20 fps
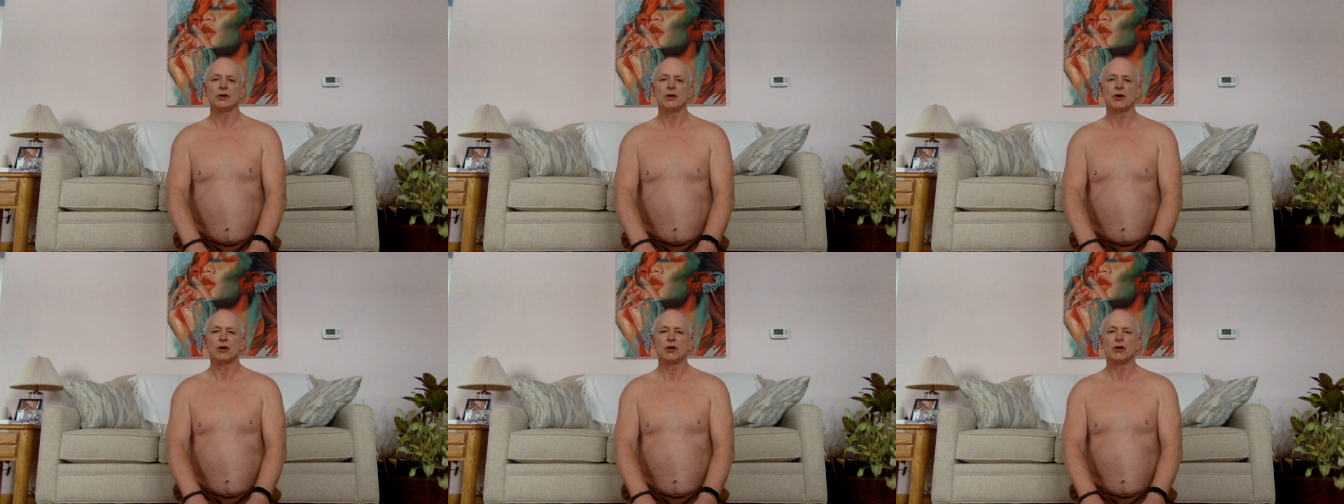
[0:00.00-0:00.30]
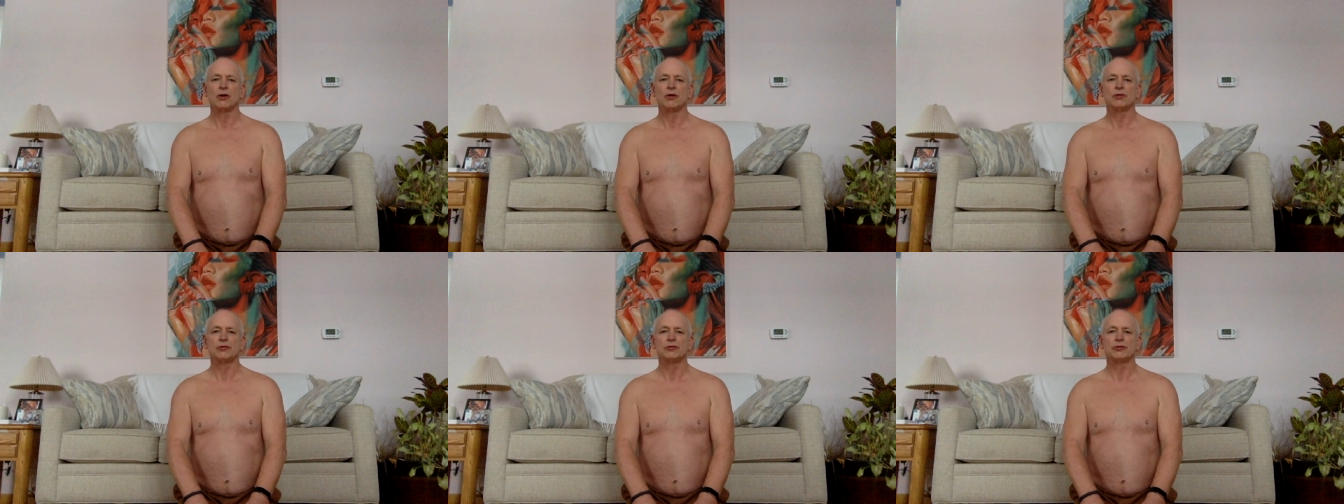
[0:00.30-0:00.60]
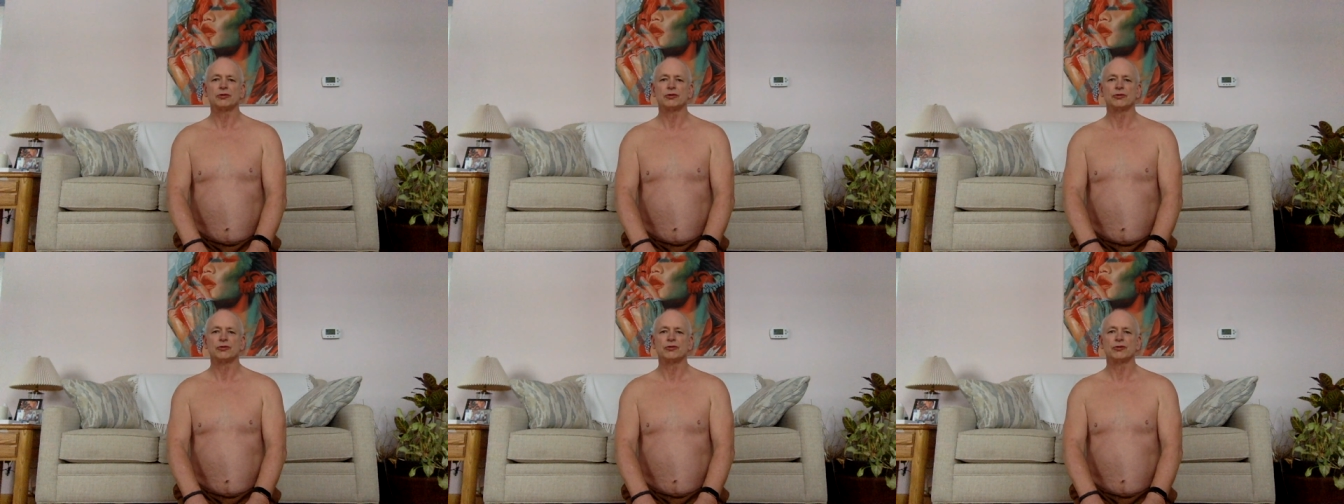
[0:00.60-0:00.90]
all
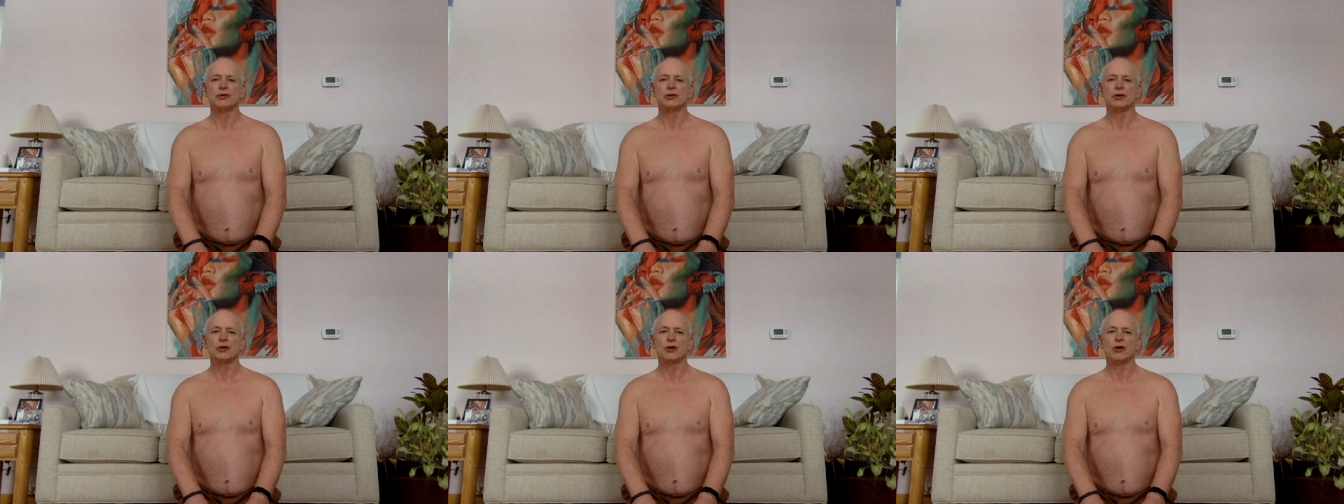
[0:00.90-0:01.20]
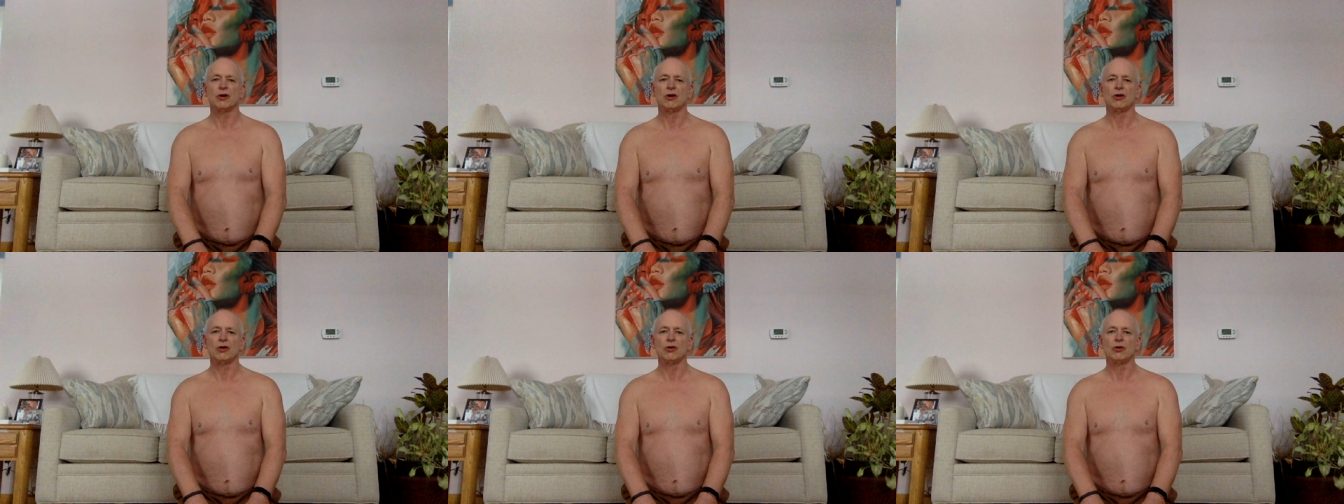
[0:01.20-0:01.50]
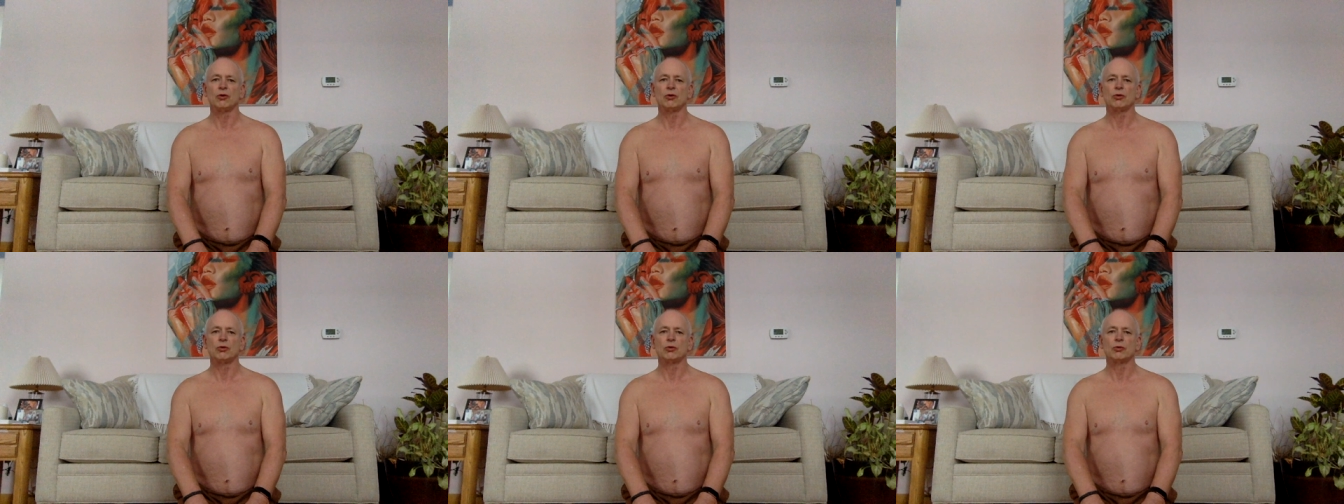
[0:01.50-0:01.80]
surging,
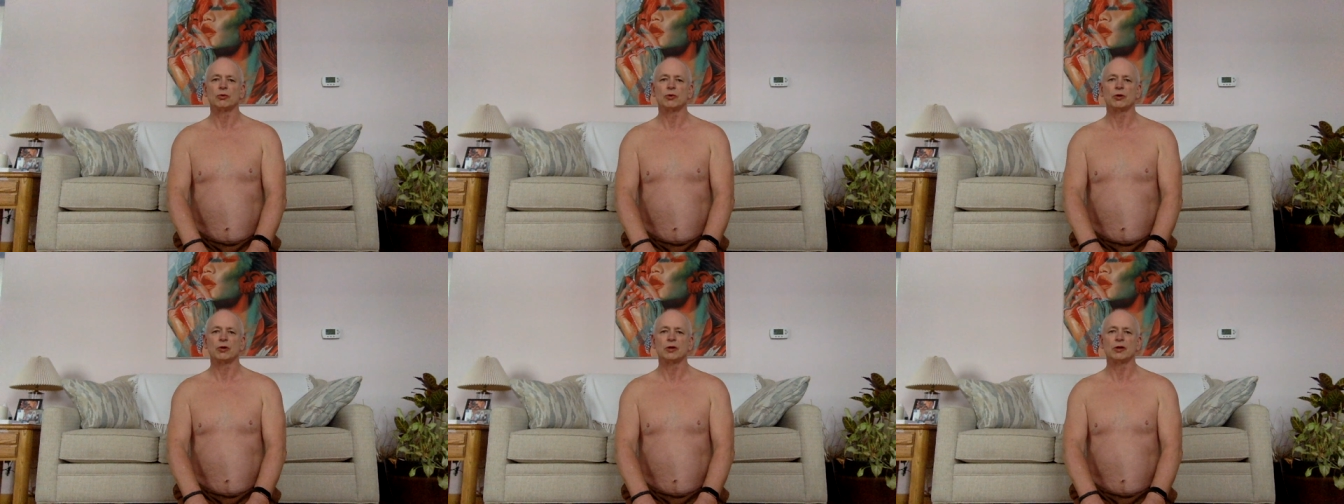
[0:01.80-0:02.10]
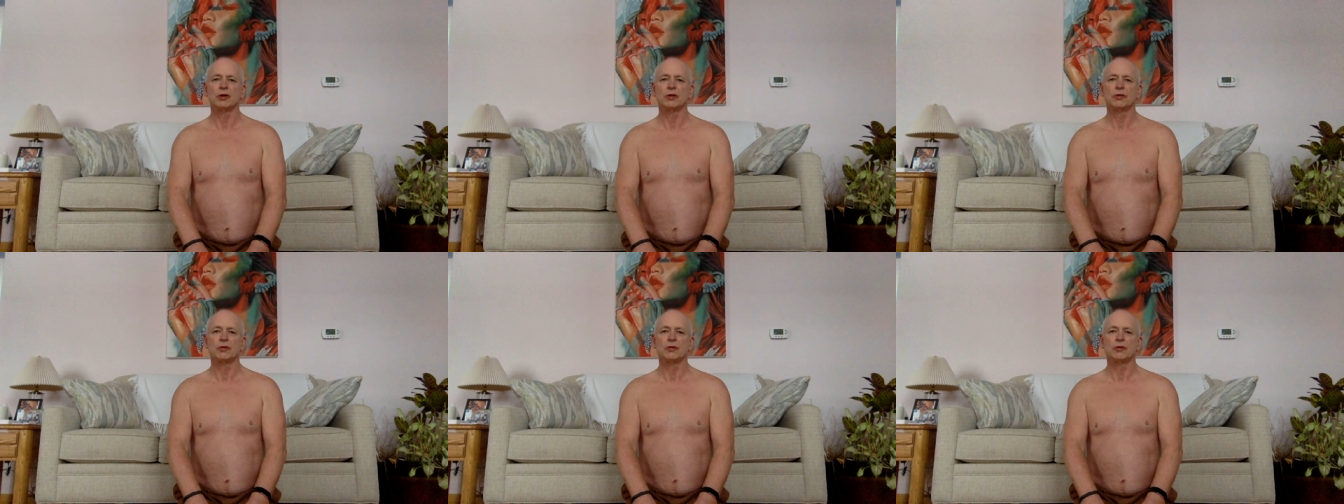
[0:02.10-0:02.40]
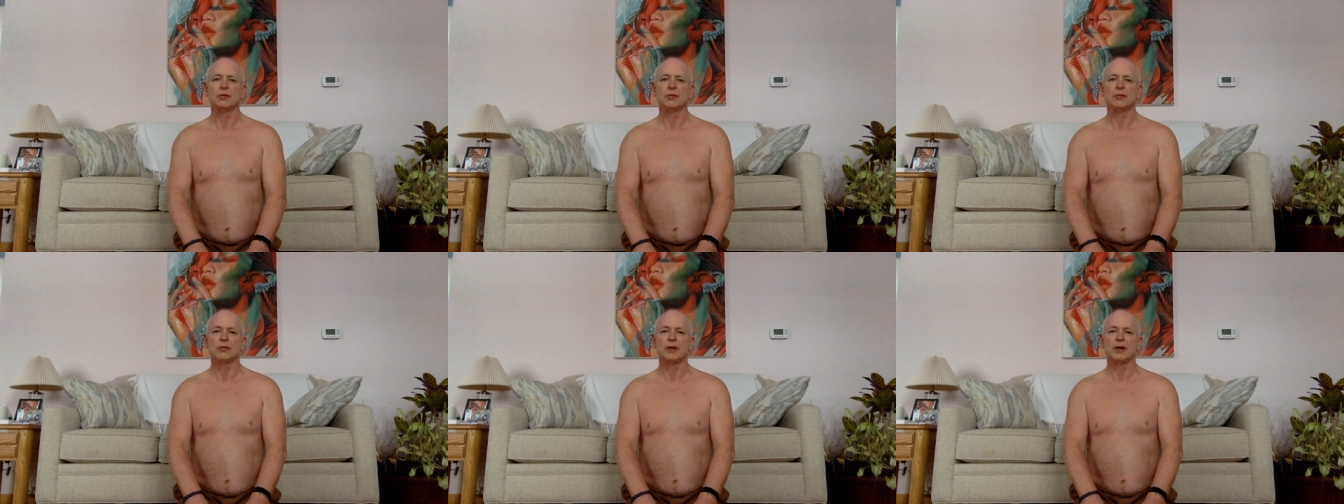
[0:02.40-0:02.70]
all running through
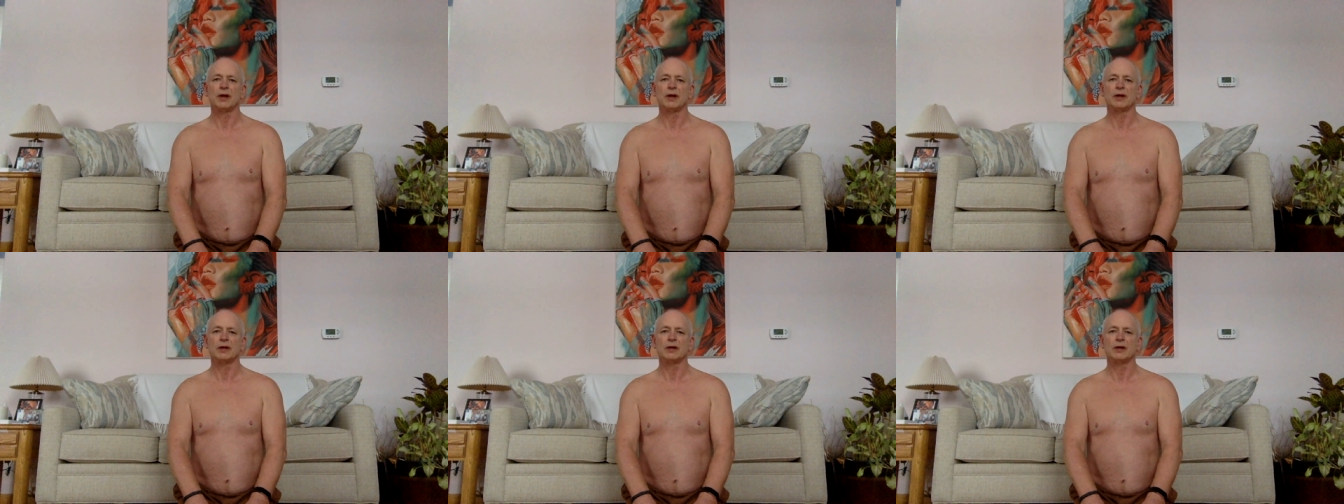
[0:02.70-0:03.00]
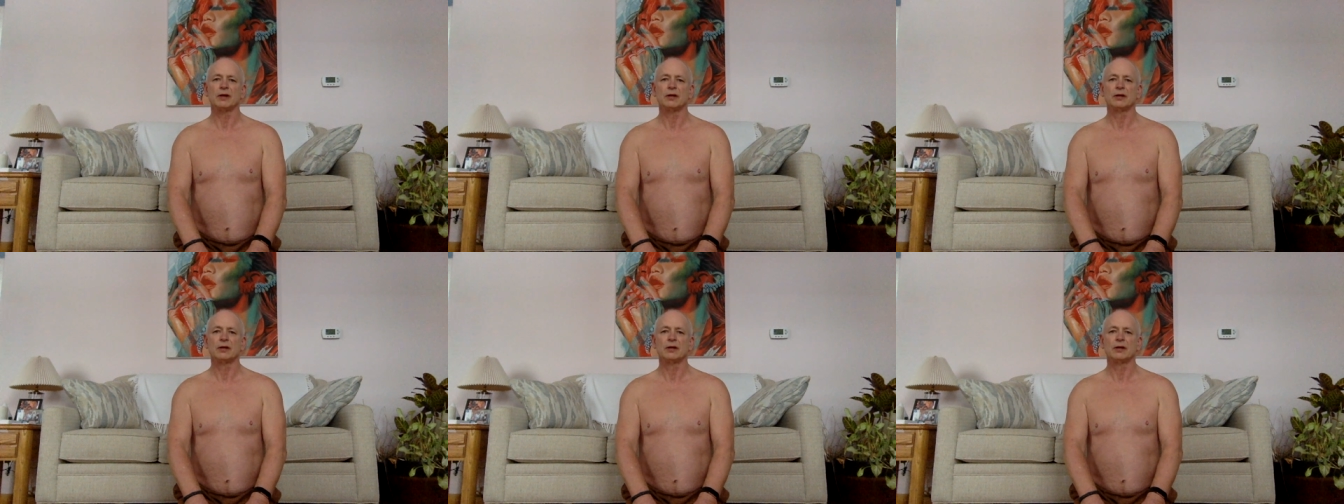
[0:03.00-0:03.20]
the body.